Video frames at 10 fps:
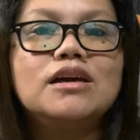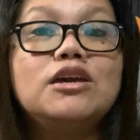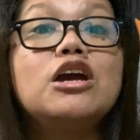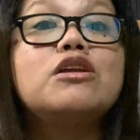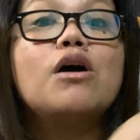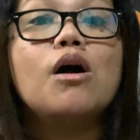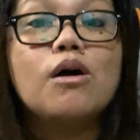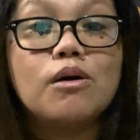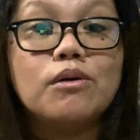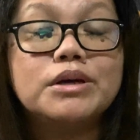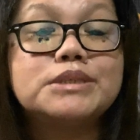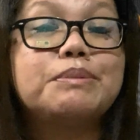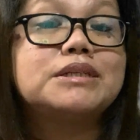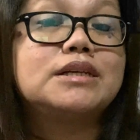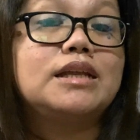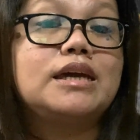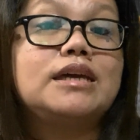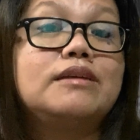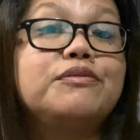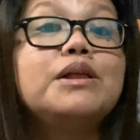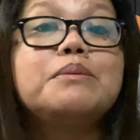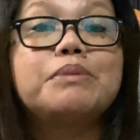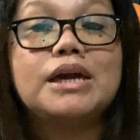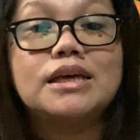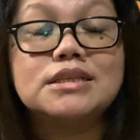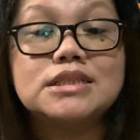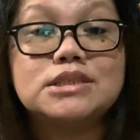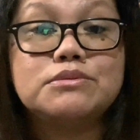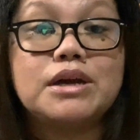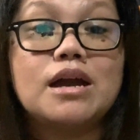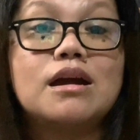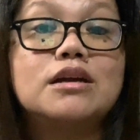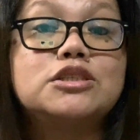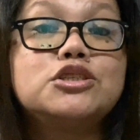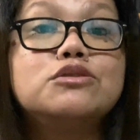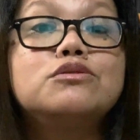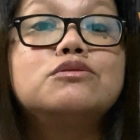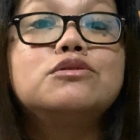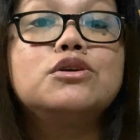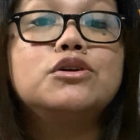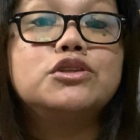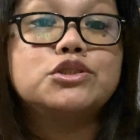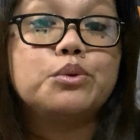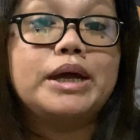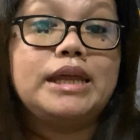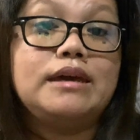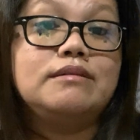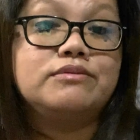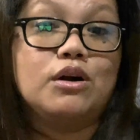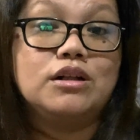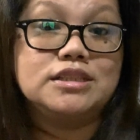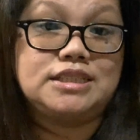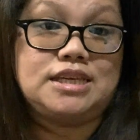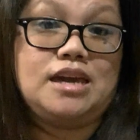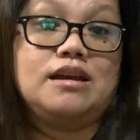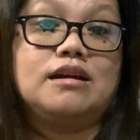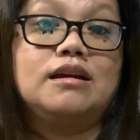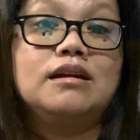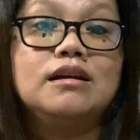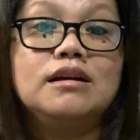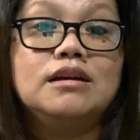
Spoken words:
you know, especially the Philippines, we are 220 volts here.